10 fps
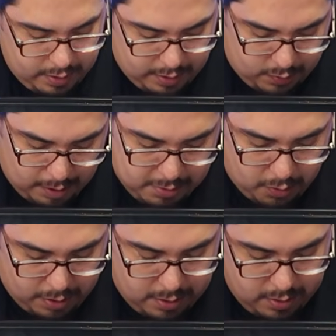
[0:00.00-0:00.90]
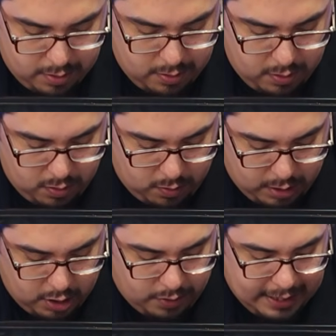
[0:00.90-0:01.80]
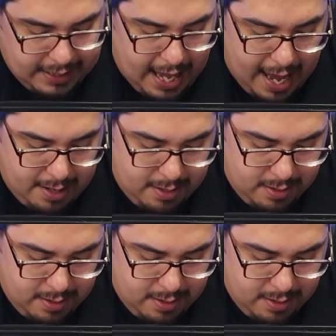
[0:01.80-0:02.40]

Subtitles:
This is what I'm doing. We're gonna do it like that.